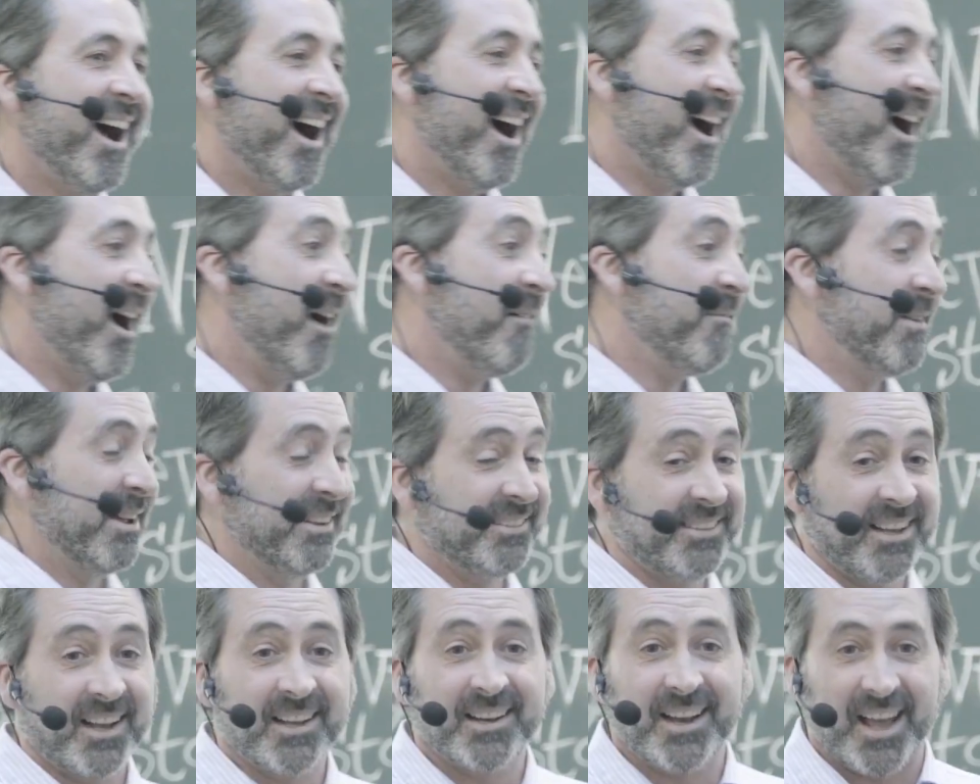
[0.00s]

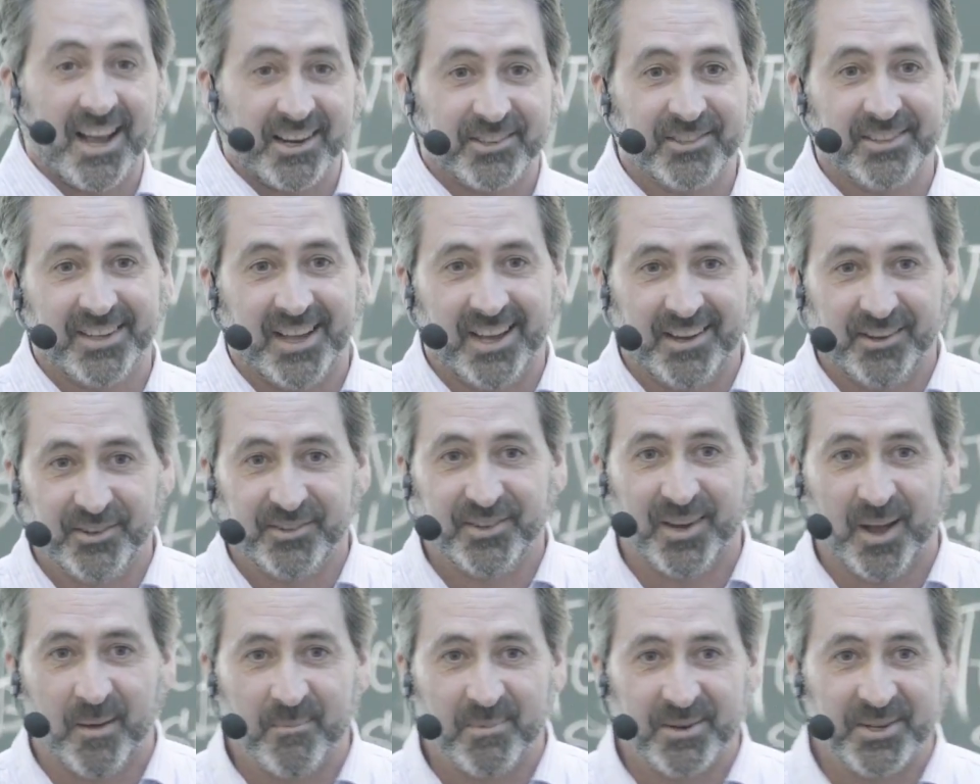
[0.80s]
It's not actually how you
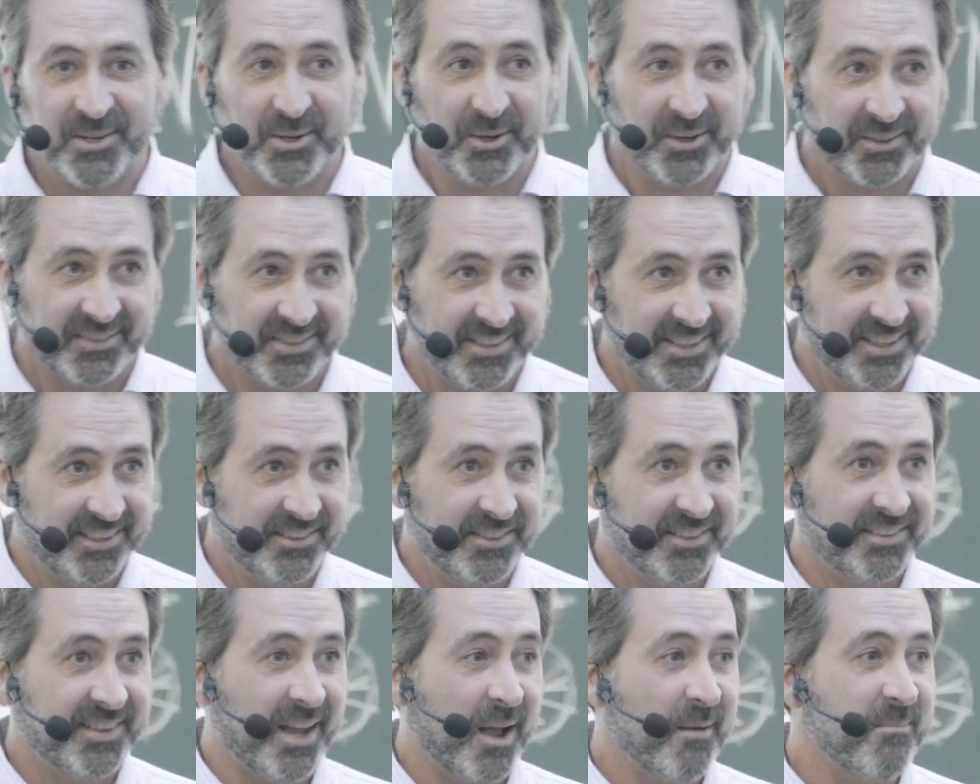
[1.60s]
shop in New York City, it
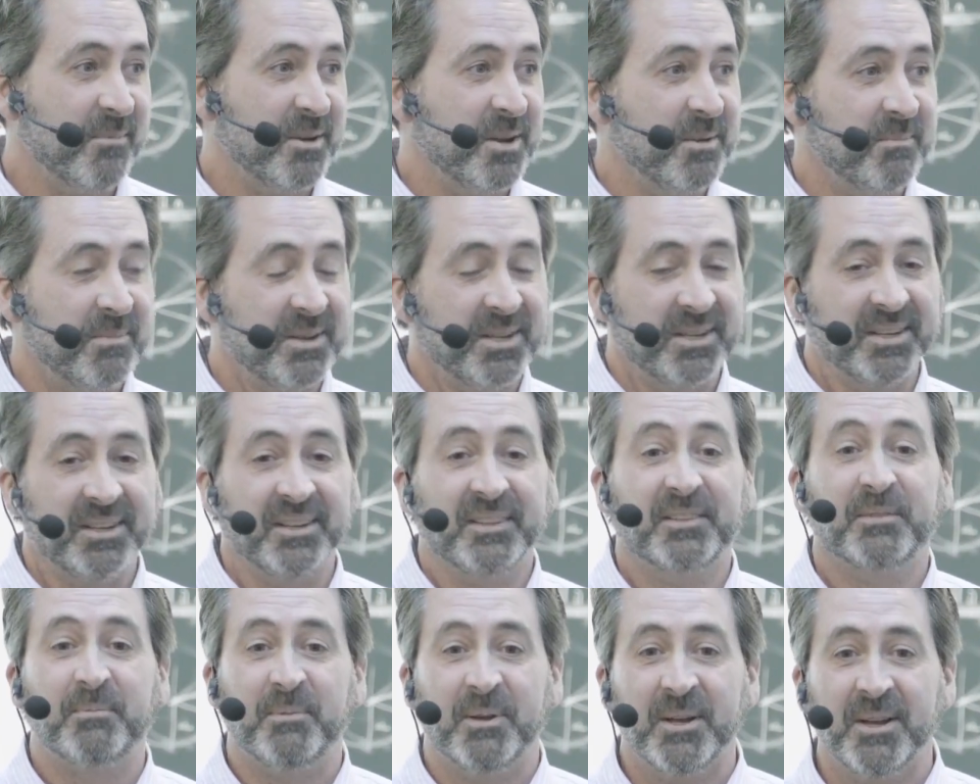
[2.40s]
just happened to be an
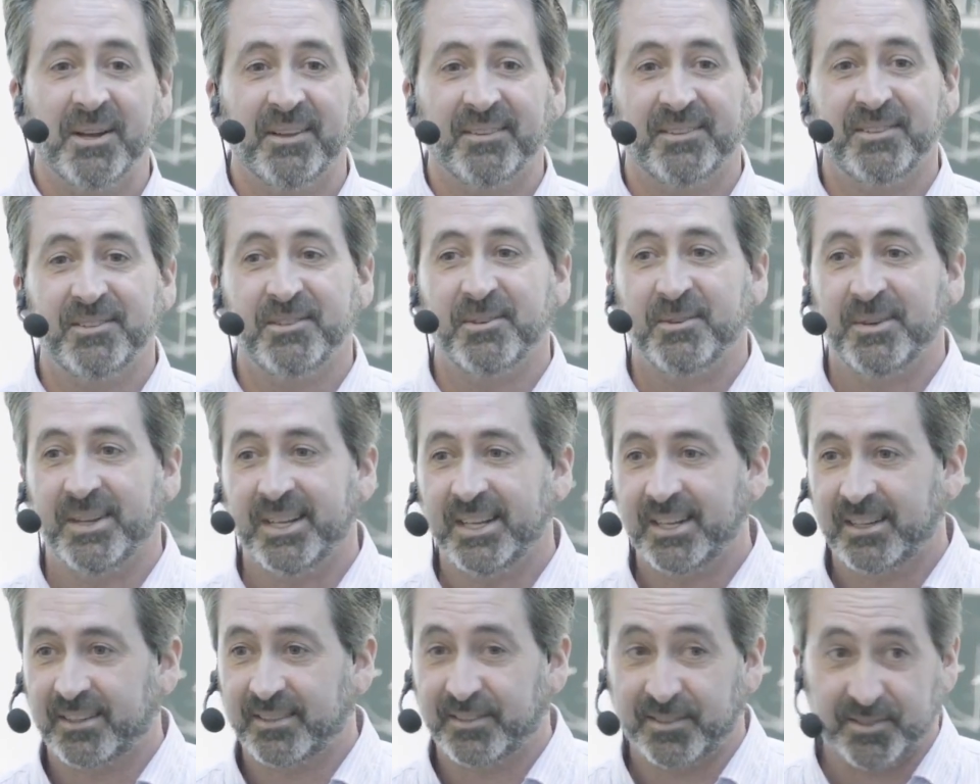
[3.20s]
experience
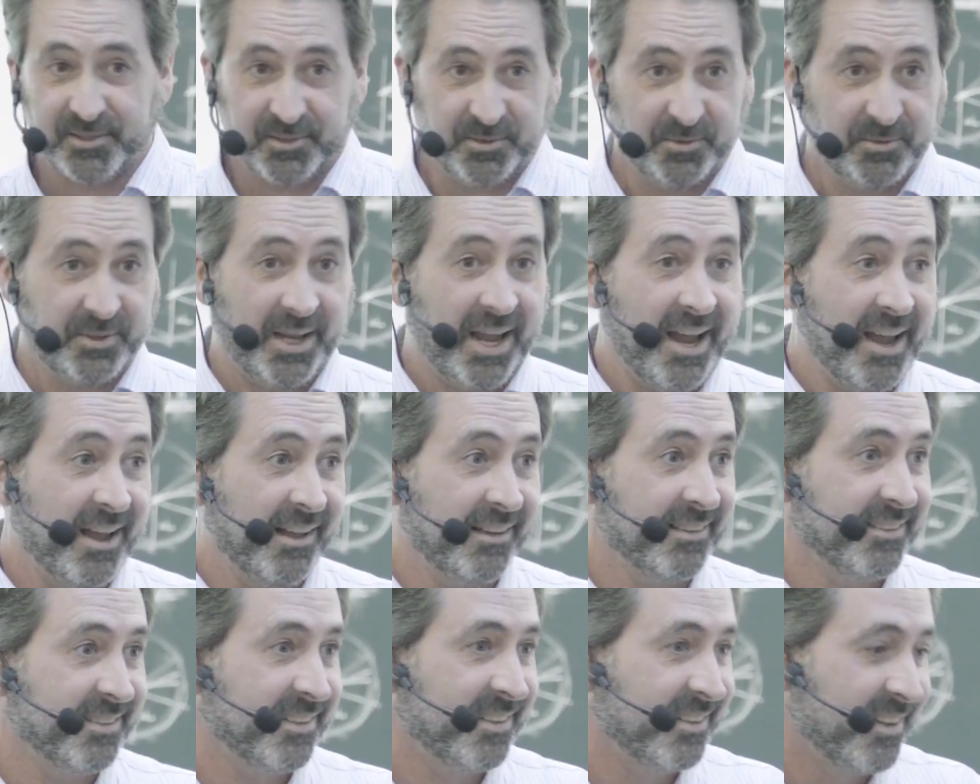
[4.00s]
unique to
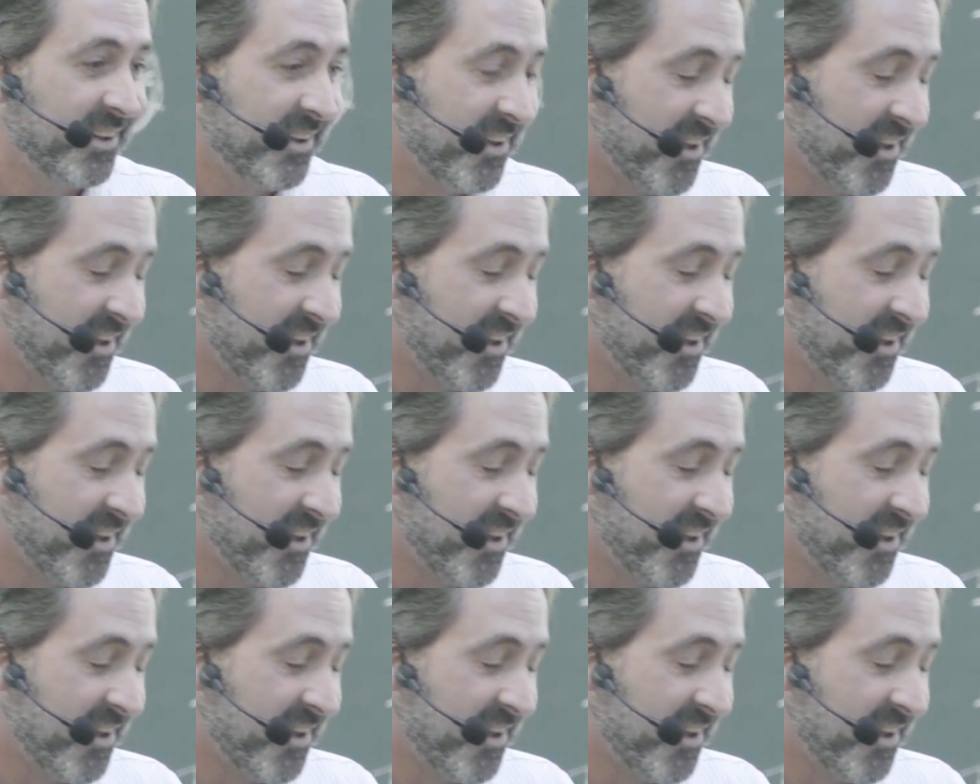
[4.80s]
GANT.